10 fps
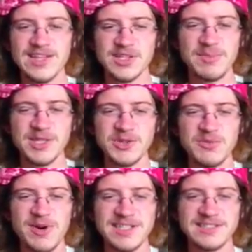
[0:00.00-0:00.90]
especially
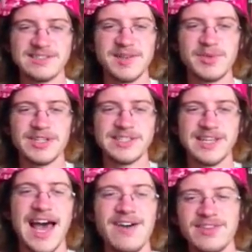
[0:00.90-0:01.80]
with Mars and Libra,
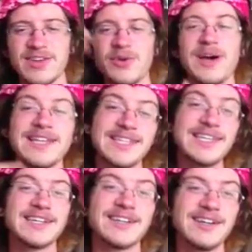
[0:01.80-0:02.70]
to have a new
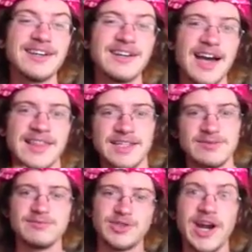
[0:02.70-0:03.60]
idea and
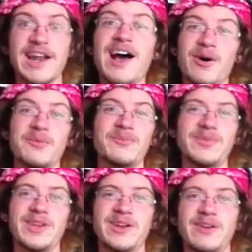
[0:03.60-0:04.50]
then try it out,
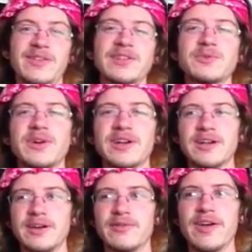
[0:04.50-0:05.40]
you know, that's where
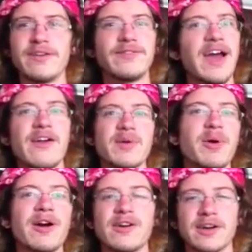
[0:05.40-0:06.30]
a, a very fiery
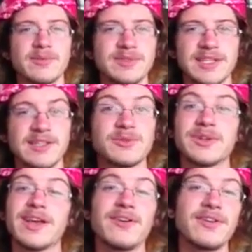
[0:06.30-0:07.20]
partner comes in. That's where
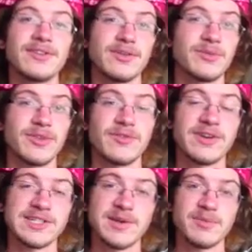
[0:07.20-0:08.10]
an Aries comes in,
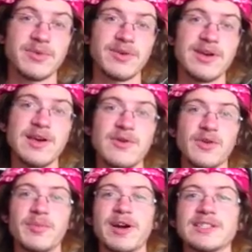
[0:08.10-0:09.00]
for example,
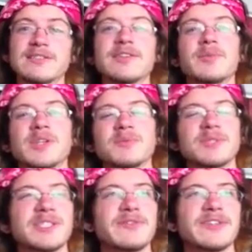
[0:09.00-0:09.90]
with Mars and Libra
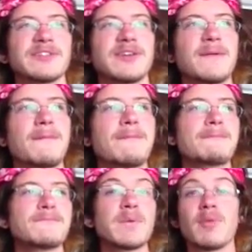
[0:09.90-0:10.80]
specifically.
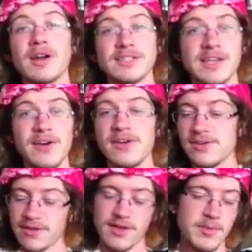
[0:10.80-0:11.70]
Mars and
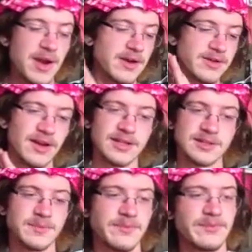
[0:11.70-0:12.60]
Aries, all the better. Awesome.